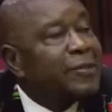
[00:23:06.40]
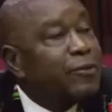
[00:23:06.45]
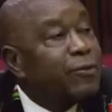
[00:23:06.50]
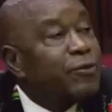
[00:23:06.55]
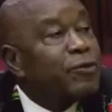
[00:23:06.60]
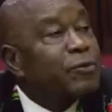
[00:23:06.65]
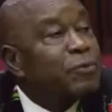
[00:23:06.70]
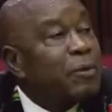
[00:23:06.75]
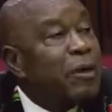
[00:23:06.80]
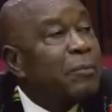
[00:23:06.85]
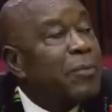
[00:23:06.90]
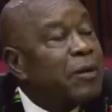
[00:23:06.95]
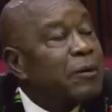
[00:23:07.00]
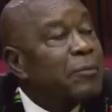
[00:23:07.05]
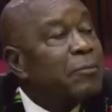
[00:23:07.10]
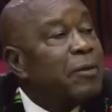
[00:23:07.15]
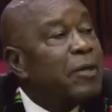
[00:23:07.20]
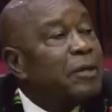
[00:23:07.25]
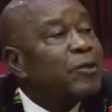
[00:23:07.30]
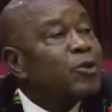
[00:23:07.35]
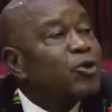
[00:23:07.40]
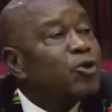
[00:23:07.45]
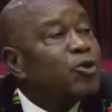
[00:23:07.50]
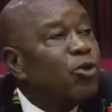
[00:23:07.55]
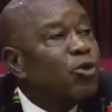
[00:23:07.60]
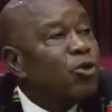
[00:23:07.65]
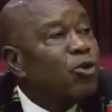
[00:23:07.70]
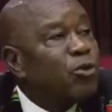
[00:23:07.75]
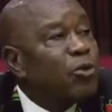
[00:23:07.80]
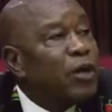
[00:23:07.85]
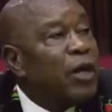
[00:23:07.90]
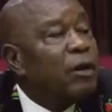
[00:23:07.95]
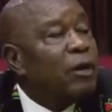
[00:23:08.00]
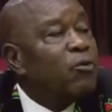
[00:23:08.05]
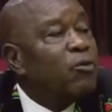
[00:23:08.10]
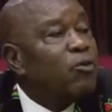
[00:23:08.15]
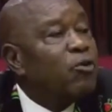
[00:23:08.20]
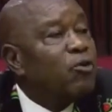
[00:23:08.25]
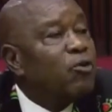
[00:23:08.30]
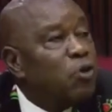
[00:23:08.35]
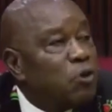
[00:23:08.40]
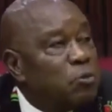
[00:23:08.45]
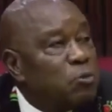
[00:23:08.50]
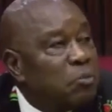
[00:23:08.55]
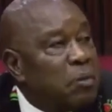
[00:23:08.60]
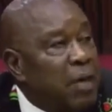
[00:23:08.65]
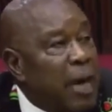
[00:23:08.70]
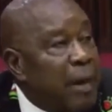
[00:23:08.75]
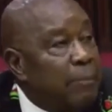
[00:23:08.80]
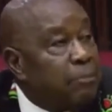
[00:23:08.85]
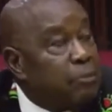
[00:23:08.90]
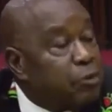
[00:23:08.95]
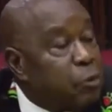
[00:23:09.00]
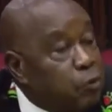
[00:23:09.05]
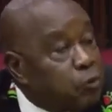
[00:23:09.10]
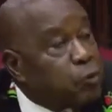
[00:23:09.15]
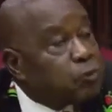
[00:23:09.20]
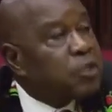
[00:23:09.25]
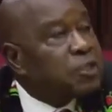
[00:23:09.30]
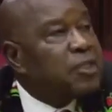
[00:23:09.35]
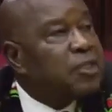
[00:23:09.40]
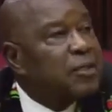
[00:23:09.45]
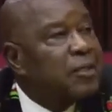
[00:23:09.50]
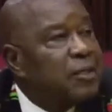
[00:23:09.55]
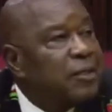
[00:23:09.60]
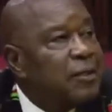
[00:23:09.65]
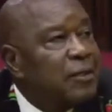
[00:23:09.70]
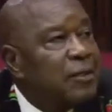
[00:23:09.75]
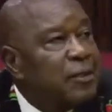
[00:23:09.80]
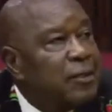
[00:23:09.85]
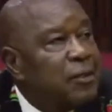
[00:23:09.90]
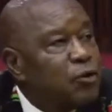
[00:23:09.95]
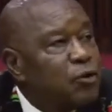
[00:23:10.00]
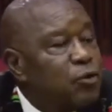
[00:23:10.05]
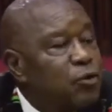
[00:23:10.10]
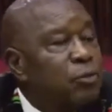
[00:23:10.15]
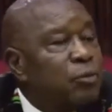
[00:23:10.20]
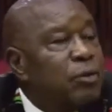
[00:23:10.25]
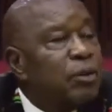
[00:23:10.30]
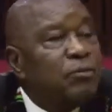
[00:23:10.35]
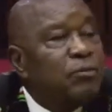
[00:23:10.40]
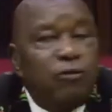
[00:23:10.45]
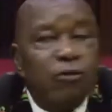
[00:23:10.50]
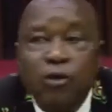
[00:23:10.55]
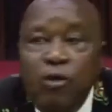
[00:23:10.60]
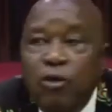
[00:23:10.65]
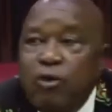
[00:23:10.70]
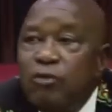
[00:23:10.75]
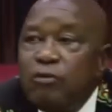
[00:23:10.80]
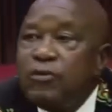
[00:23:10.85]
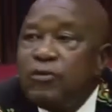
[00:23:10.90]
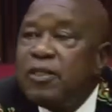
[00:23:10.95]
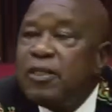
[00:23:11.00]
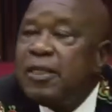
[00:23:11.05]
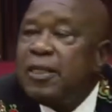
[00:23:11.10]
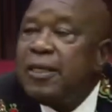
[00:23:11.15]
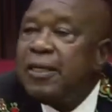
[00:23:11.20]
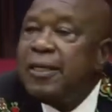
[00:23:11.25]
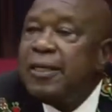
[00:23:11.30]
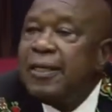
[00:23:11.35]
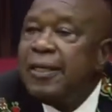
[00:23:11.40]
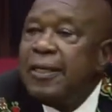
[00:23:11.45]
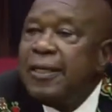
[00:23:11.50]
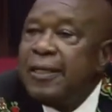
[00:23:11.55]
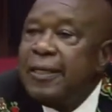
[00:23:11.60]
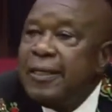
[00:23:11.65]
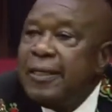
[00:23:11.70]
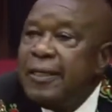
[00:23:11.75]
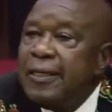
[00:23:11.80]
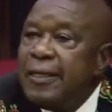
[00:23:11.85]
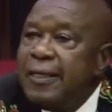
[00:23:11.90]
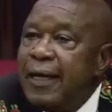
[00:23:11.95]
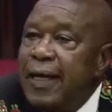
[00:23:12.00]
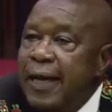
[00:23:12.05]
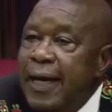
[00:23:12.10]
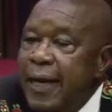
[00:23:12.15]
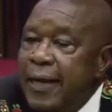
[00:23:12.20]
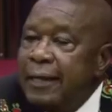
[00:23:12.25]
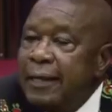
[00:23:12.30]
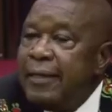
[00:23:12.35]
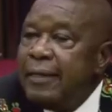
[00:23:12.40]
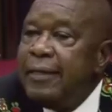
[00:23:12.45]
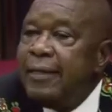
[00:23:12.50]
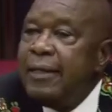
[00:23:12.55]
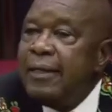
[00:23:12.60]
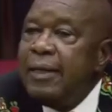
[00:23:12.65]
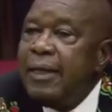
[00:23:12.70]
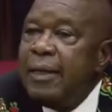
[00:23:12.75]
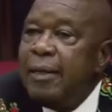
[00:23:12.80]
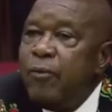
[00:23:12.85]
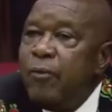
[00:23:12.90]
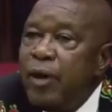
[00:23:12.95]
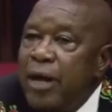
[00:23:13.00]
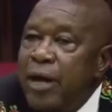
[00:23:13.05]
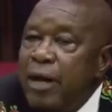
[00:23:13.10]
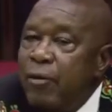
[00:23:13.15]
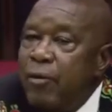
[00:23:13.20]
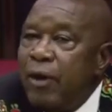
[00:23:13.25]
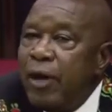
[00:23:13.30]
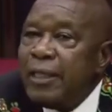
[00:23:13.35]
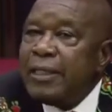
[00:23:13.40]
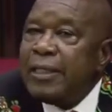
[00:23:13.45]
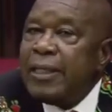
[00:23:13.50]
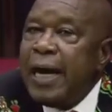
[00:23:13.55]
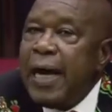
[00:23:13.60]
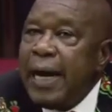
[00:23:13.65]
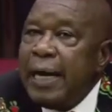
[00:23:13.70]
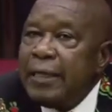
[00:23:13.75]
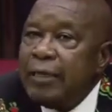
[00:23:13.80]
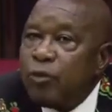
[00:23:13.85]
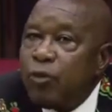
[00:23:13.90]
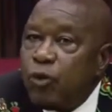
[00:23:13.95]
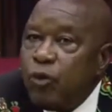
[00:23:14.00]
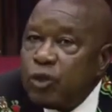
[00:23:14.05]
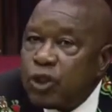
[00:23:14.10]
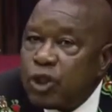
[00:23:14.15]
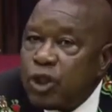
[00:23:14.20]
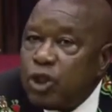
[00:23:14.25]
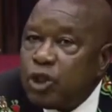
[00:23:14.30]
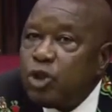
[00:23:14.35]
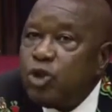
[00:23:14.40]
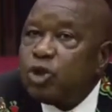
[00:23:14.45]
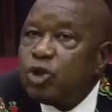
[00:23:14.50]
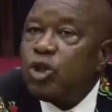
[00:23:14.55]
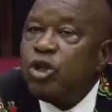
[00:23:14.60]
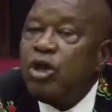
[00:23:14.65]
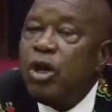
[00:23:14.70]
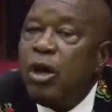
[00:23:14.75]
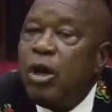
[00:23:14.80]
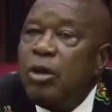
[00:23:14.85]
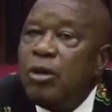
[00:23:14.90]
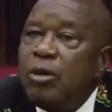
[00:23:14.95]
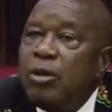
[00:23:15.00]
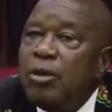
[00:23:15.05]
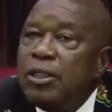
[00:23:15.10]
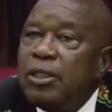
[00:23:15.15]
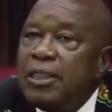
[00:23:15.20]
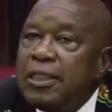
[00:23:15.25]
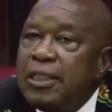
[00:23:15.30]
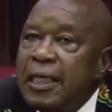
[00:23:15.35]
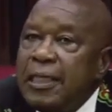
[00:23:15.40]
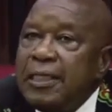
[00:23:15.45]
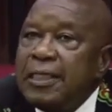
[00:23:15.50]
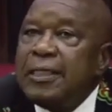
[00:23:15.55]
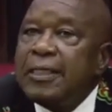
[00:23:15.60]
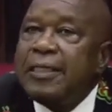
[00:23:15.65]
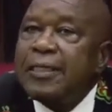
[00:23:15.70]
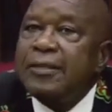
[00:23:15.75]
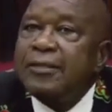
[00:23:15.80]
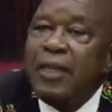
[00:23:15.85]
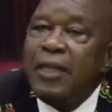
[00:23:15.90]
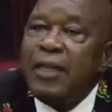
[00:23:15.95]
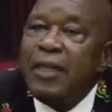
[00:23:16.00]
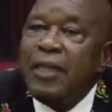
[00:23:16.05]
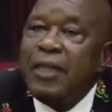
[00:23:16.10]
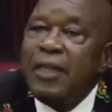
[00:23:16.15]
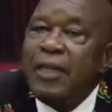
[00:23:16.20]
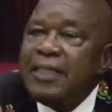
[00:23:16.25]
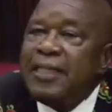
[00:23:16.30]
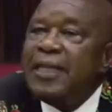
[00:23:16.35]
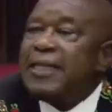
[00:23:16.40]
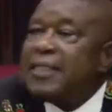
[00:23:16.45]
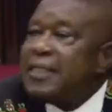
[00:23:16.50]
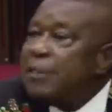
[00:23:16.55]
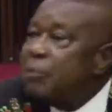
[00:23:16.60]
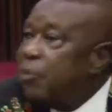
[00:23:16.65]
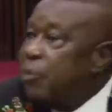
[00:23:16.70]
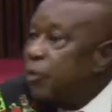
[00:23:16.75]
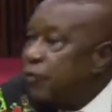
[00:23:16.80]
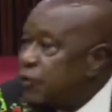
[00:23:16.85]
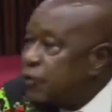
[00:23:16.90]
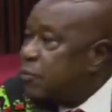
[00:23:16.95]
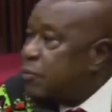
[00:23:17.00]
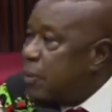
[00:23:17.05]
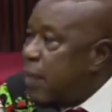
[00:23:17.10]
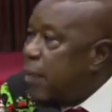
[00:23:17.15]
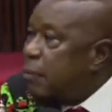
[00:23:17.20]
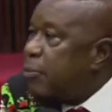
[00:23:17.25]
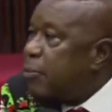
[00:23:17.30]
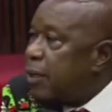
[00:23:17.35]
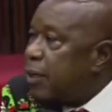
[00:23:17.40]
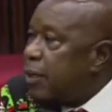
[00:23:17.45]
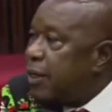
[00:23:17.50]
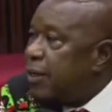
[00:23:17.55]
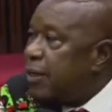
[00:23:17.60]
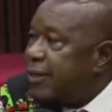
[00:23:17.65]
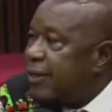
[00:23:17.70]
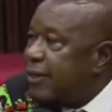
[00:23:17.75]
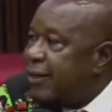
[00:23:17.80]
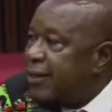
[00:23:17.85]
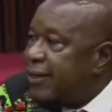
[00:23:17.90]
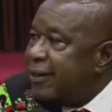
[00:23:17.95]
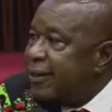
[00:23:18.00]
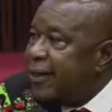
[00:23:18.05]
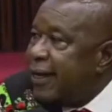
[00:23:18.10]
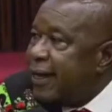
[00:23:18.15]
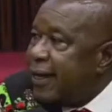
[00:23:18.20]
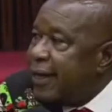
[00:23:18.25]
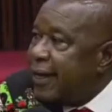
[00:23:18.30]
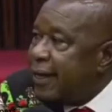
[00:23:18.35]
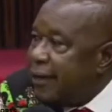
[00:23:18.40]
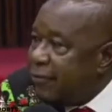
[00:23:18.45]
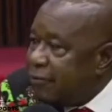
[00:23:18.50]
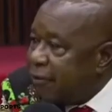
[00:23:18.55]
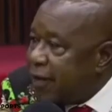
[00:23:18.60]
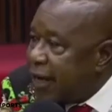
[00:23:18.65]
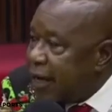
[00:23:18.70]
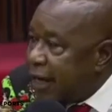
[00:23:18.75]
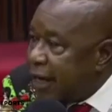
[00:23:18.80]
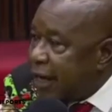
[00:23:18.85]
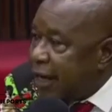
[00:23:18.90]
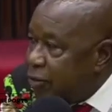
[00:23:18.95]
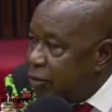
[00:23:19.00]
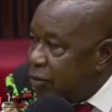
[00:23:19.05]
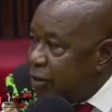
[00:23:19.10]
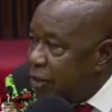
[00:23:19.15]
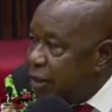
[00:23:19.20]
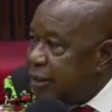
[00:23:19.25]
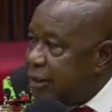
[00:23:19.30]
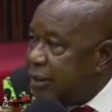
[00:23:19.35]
of Zimbabwe remains strong. They will not be abused to be involved in any wayward and unconstitutional changes of the leadership of Zimbabwe. They have a canon,